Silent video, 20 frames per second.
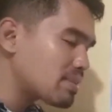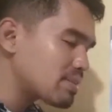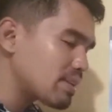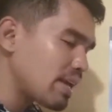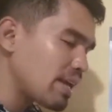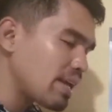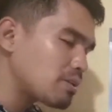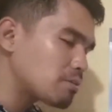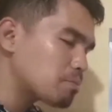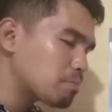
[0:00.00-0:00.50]

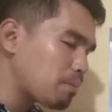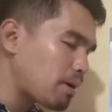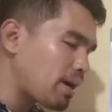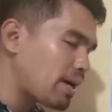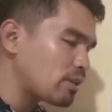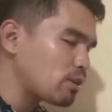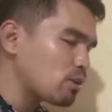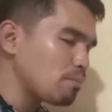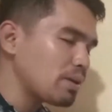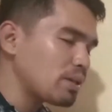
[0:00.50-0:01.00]
each
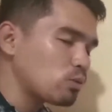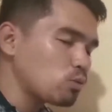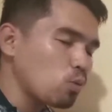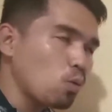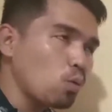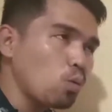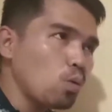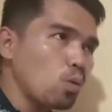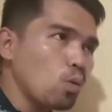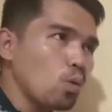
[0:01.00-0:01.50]
part to be
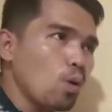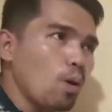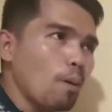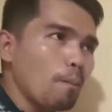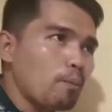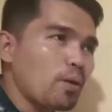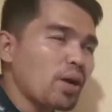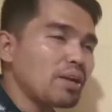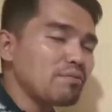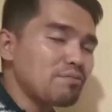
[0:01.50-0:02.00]

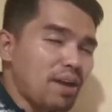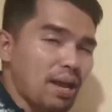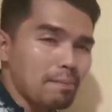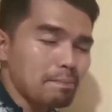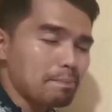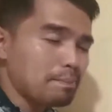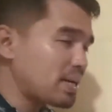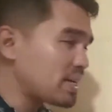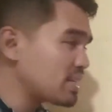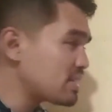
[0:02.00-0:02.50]

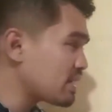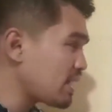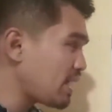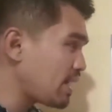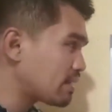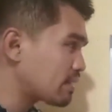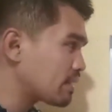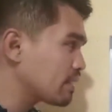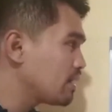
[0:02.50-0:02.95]
2.5%.